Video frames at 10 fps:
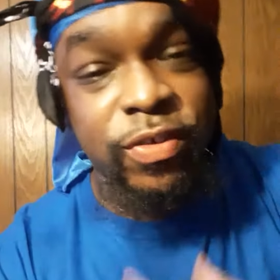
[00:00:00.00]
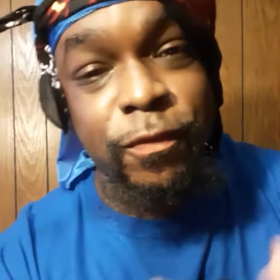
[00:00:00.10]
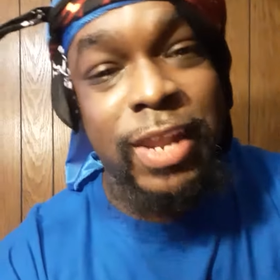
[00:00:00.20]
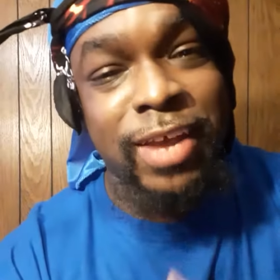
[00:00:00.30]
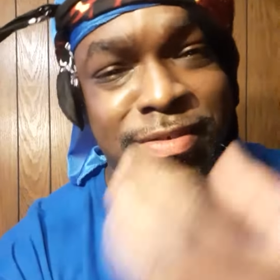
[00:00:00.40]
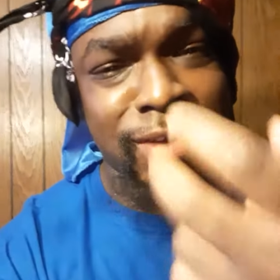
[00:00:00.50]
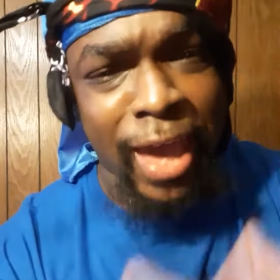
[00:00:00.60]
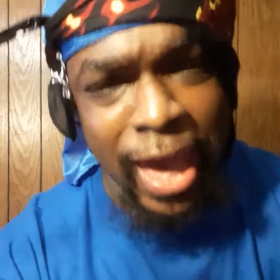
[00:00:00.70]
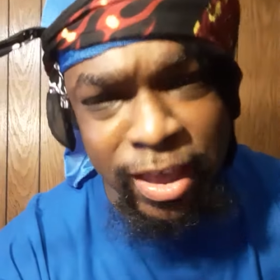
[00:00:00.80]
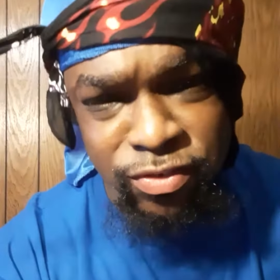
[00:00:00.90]
you feel like she
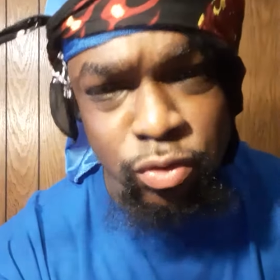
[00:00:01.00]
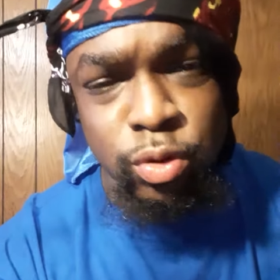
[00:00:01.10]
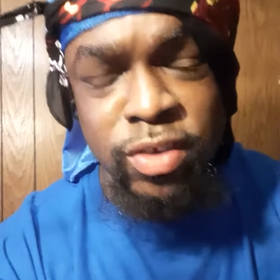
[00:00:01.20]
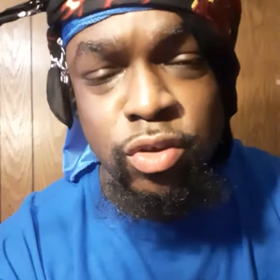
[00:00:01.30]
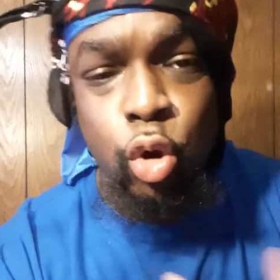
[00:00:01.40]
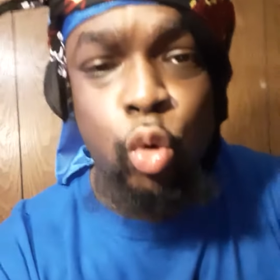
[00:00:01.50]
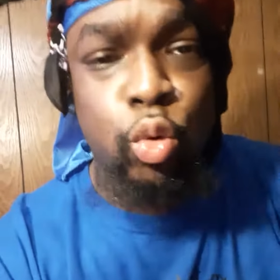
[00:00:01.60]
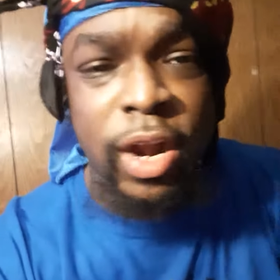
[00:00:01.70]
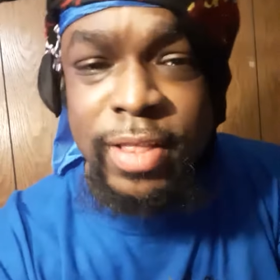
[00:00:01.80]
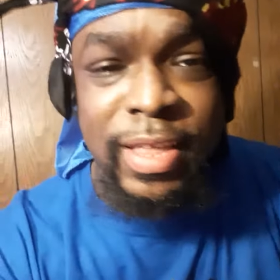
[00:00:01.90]
has you, there's
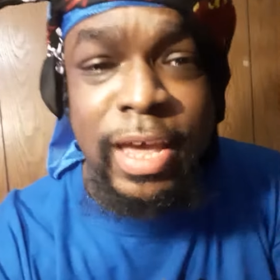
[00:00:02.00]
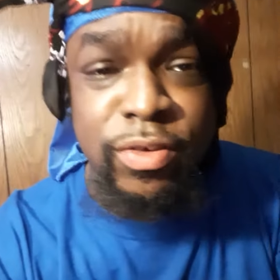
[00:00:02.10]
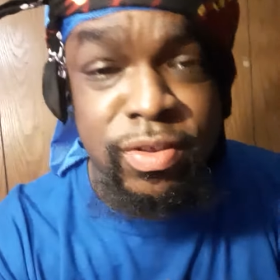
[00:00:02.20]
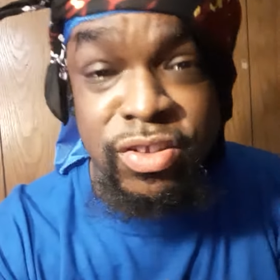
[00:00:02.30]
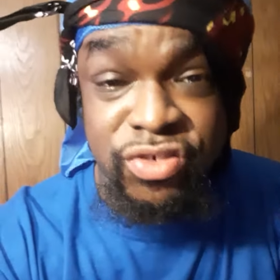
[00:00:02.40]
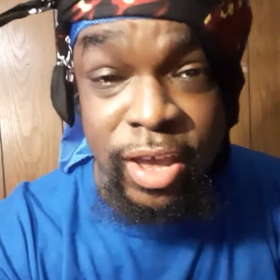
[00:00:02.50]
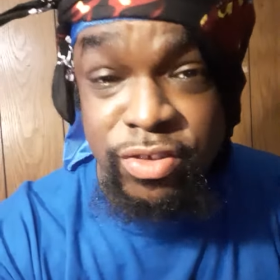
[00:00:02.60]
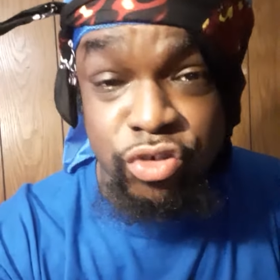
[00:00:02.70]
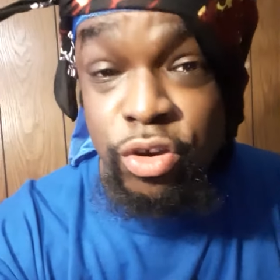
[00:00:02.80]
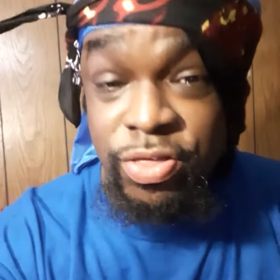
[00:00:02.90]
nothing else to
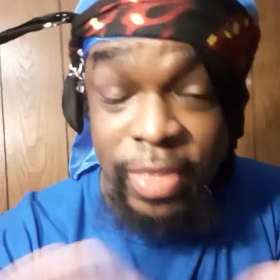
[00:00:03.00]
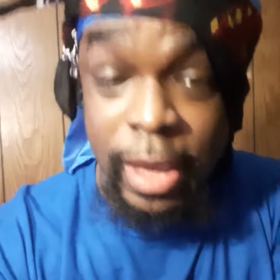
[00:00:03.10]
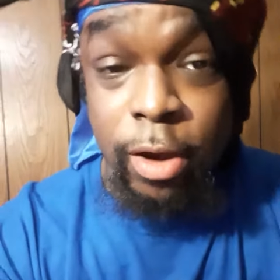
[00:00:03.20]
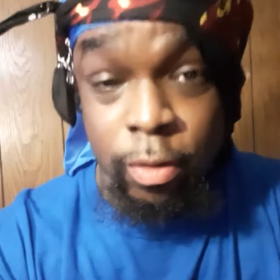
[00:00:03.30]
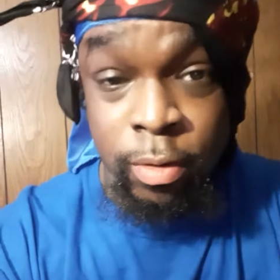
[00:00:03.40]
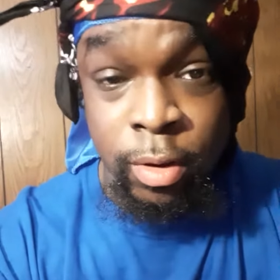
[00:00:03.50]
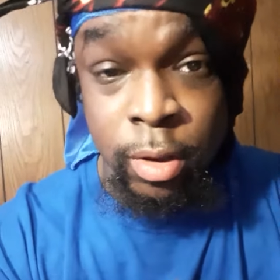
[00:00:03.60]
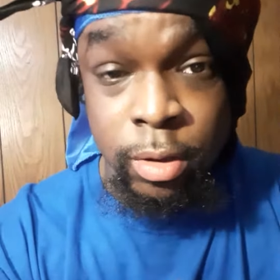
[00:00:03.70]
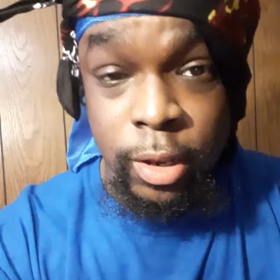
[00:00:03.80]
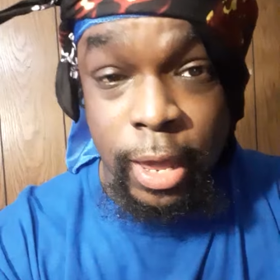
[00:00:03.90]
chase. You're there.
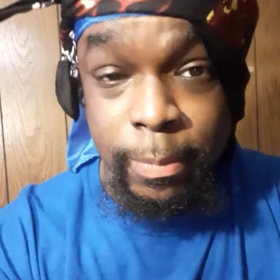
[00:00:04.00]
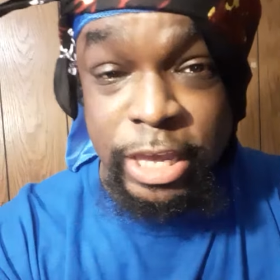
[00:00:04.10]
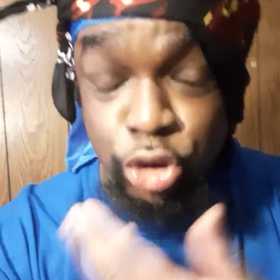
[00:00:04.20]
You know what I mean?